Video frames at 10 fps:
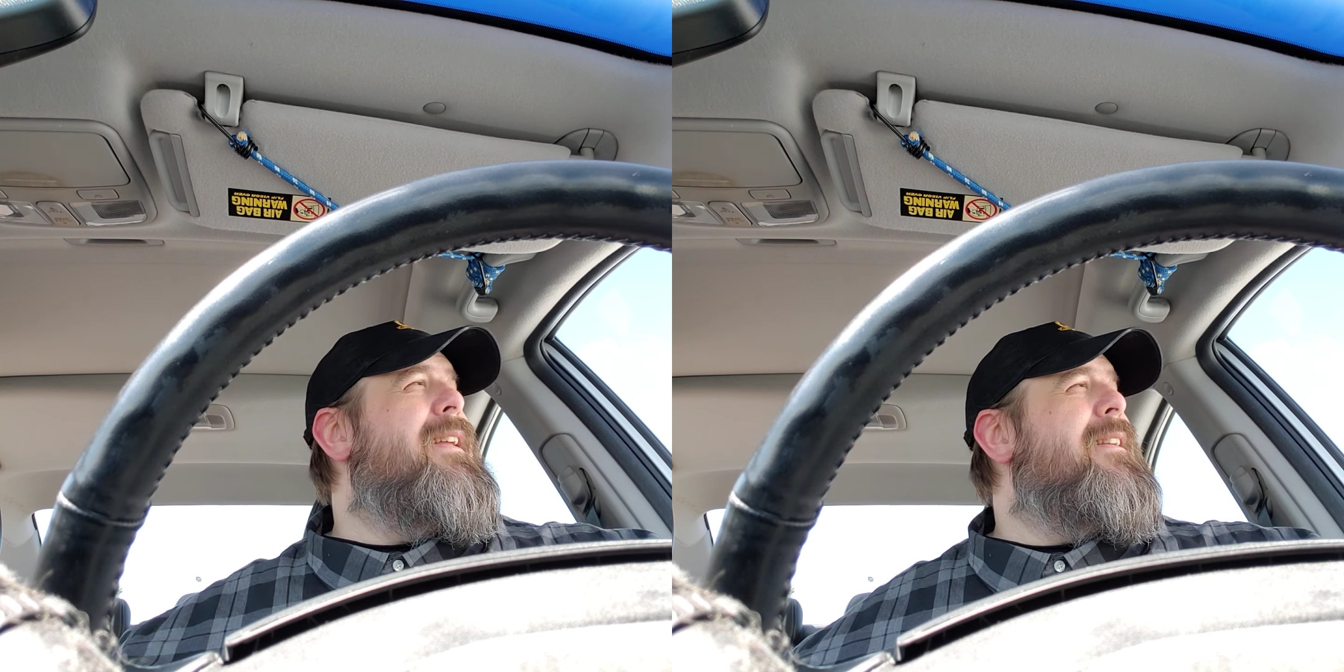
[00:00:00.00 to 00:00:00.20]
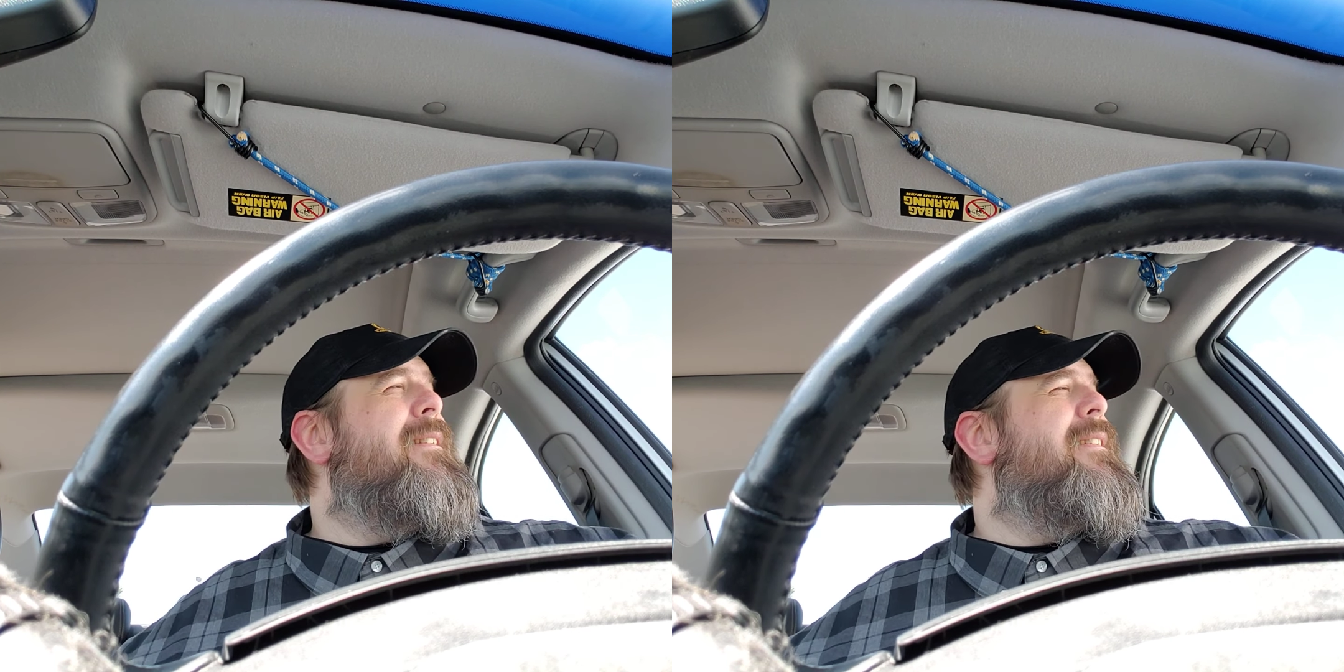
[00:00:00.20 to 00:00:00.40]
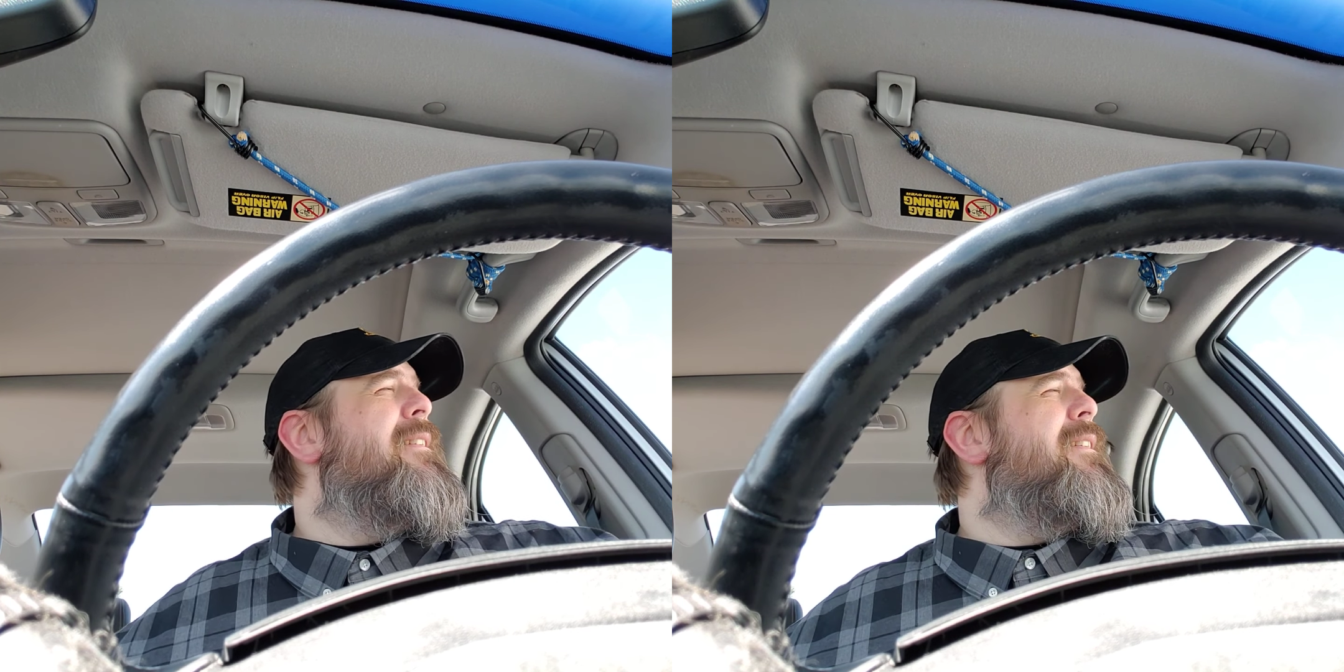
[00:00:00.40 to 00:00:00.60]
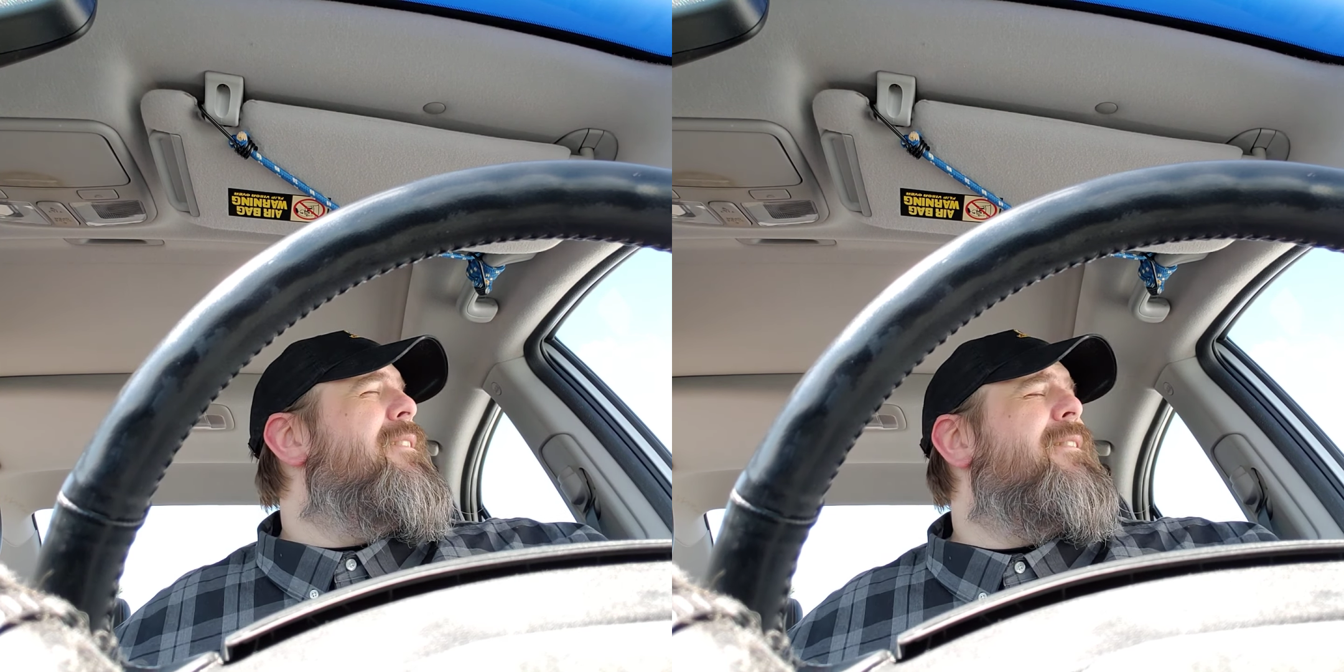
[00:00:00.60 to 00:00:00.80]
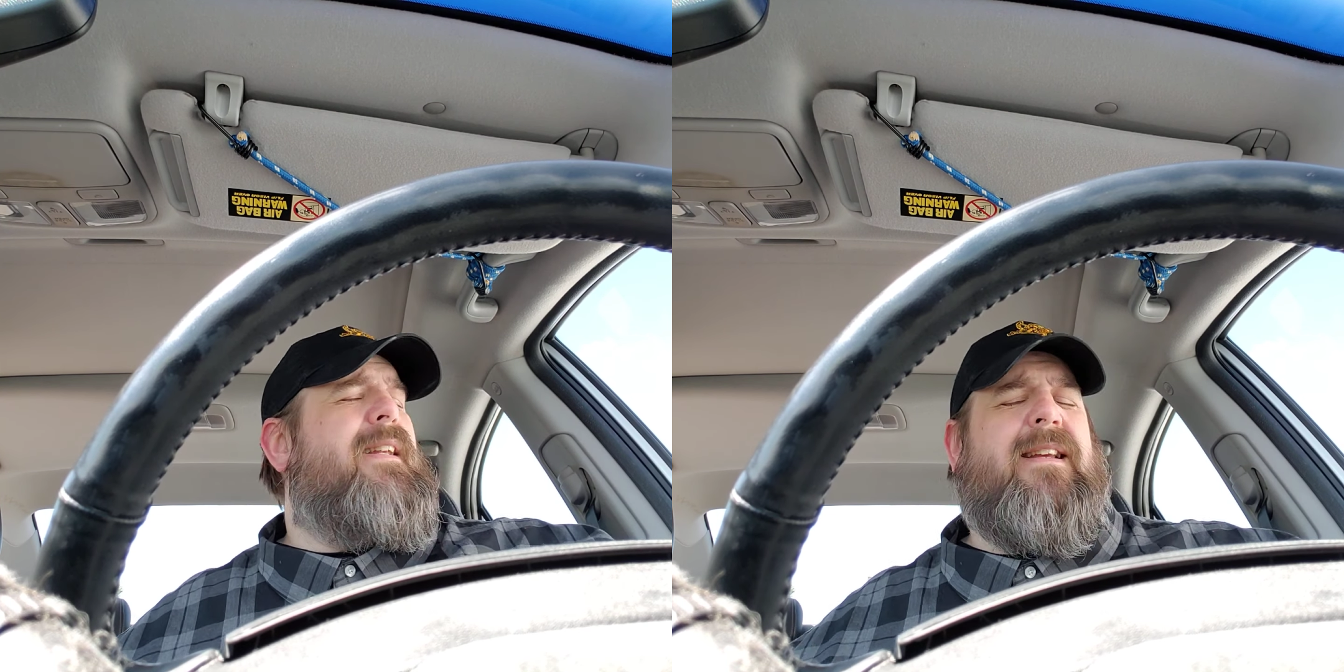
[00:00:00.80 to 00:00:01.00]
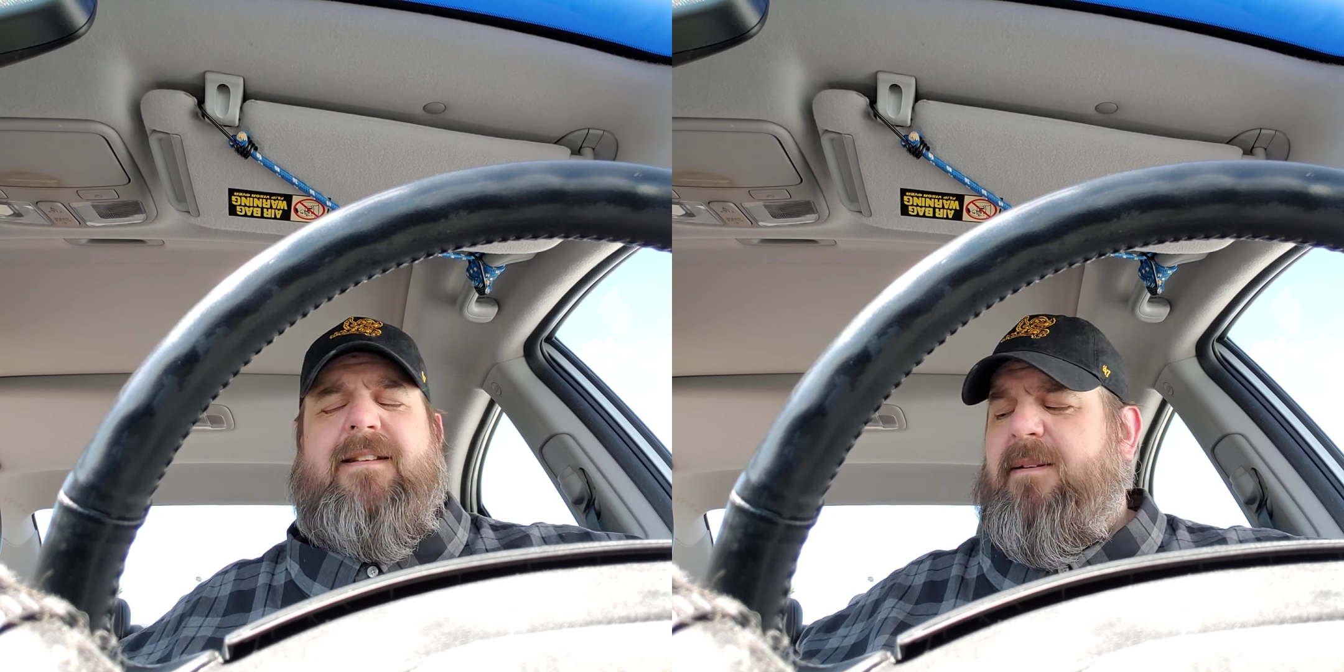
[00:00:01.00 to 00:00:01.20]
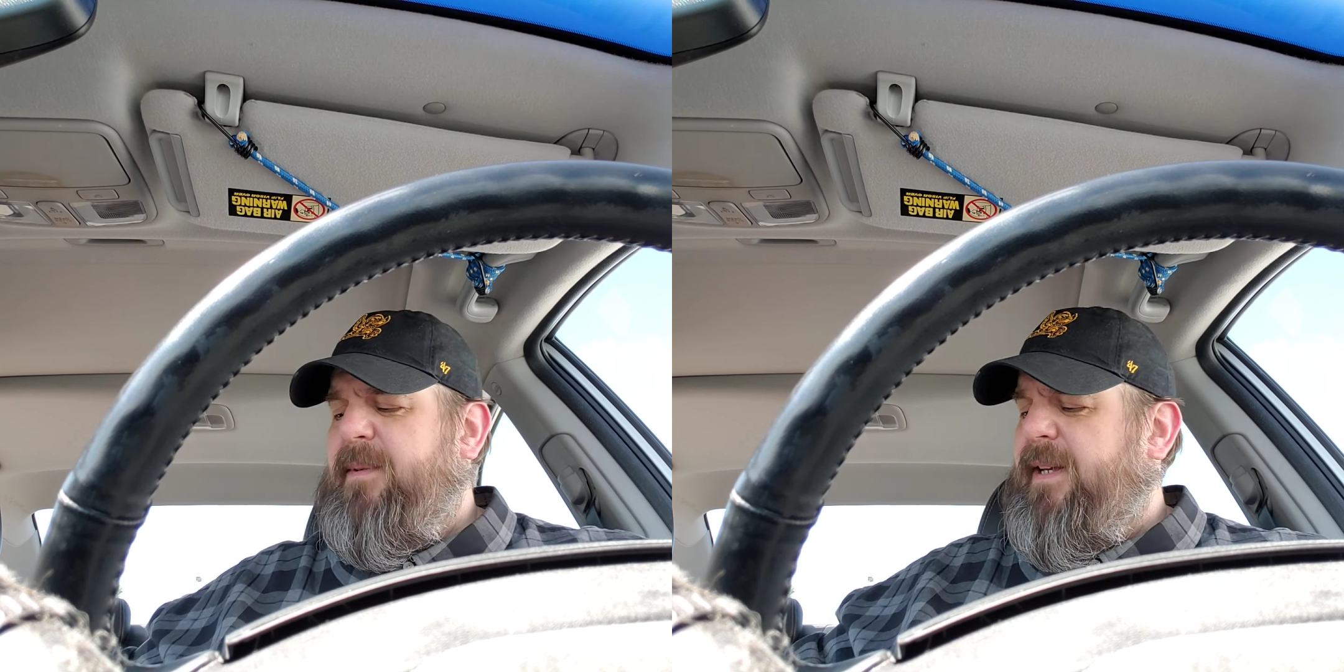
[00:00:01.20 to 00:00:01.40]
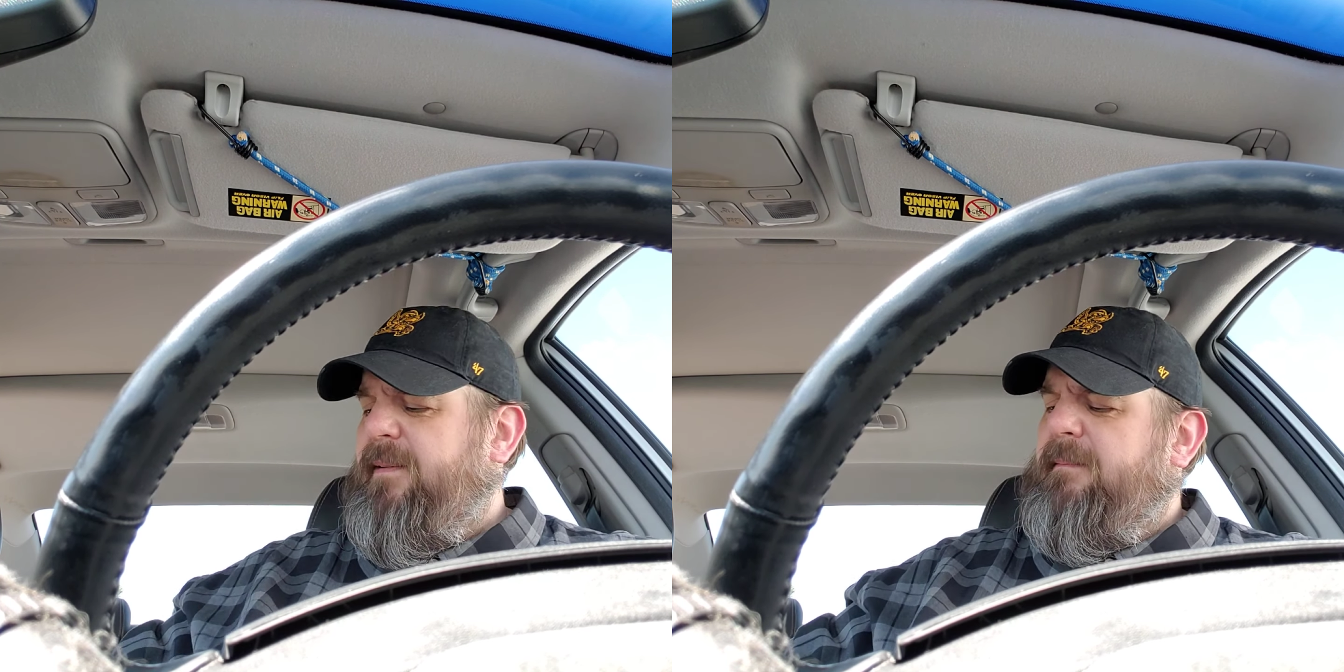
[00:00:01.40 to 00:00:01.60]
is. He's right next to
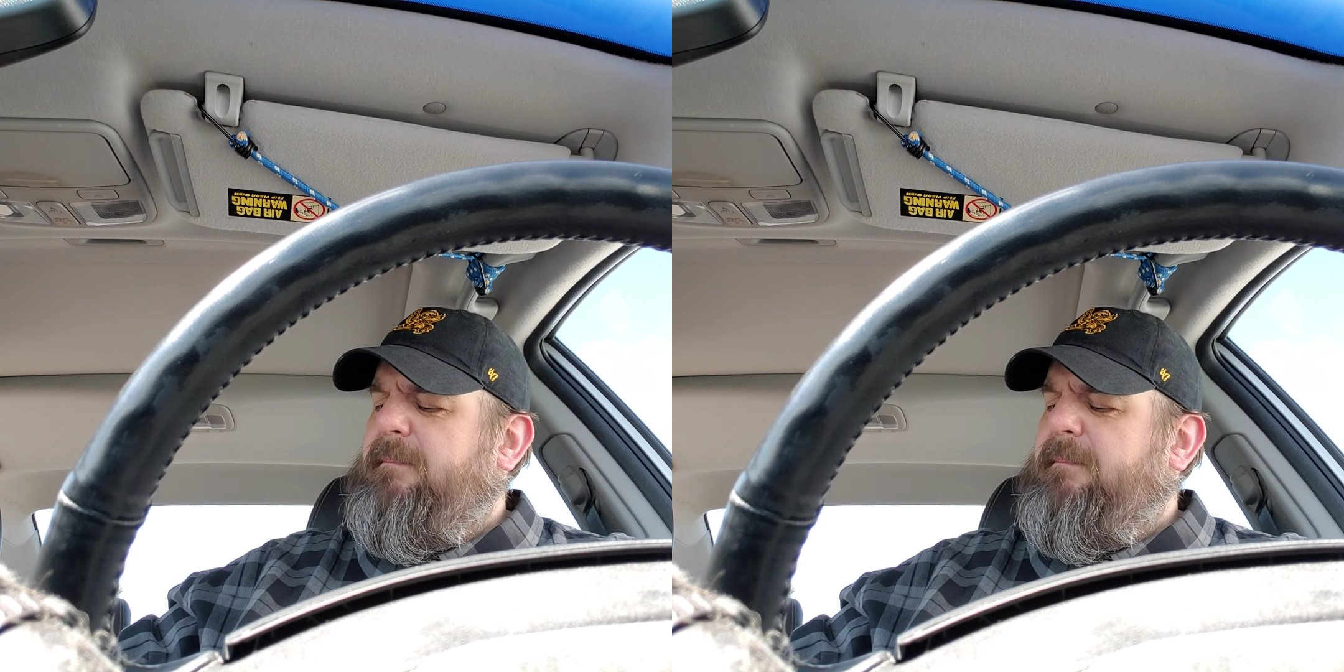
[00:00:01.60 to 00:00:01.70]
me.